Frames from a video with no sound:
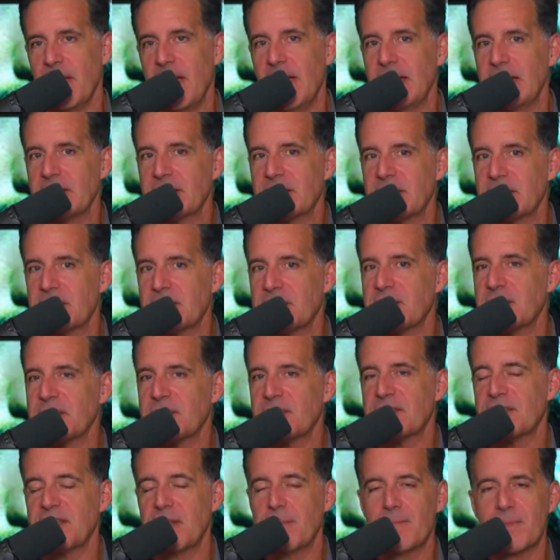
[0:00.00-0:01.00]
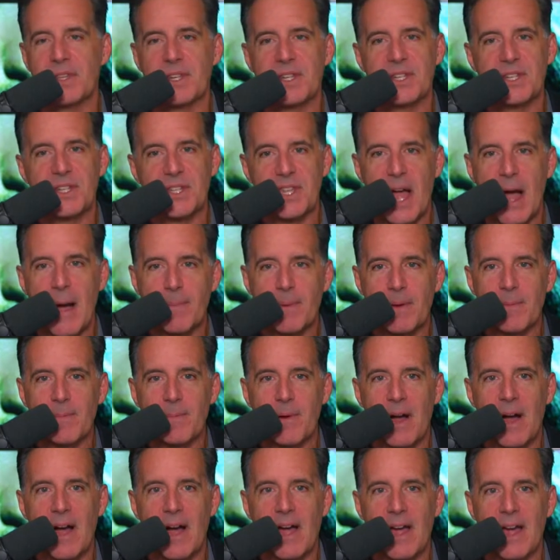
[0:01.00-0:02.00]
and it's just simply stopping
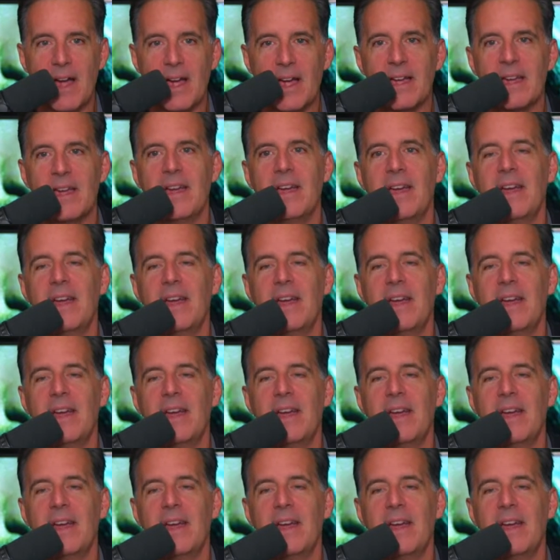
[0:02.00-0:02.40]
by.